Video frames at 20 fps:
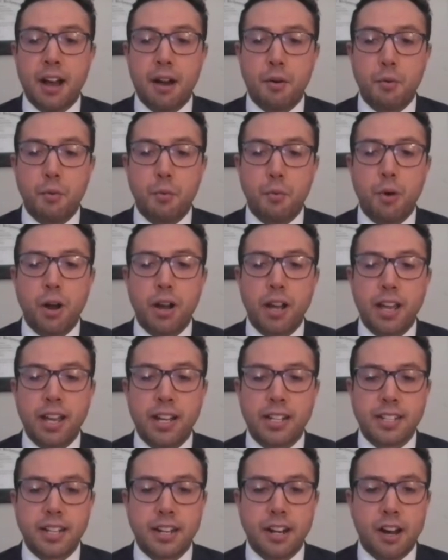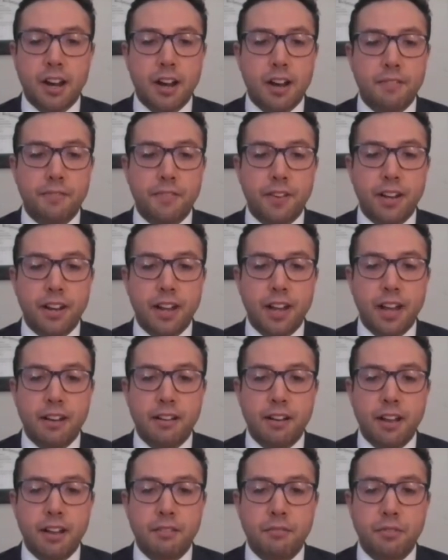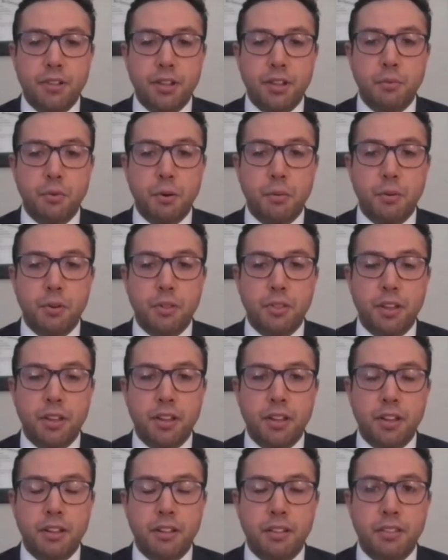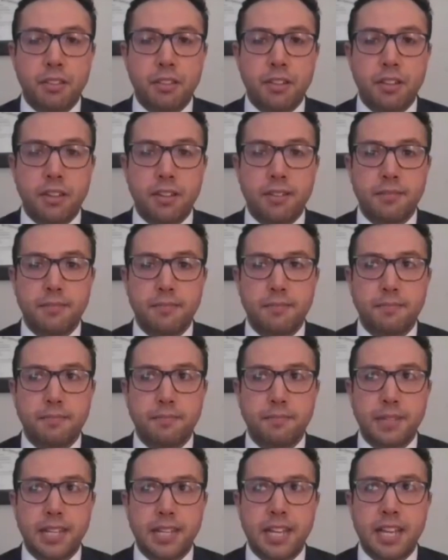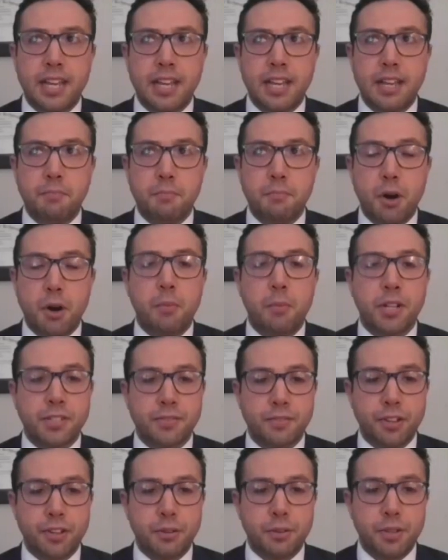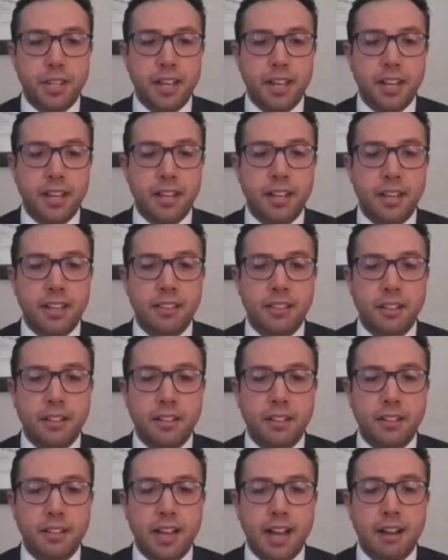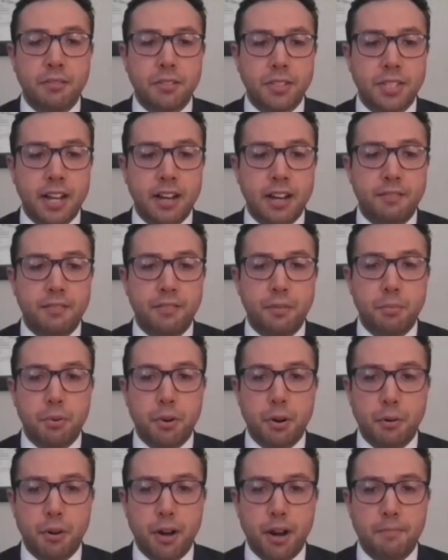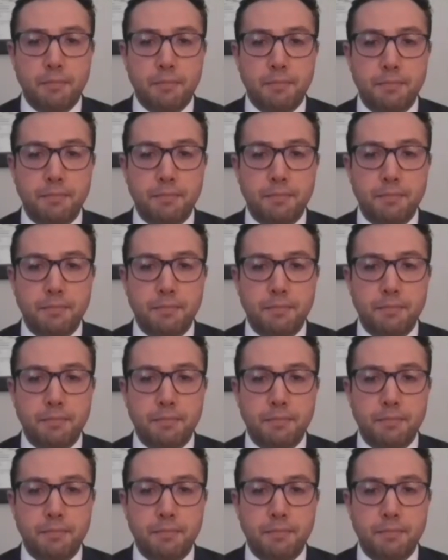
What kicked it off, and really what were the key moments for you in the outset of the program?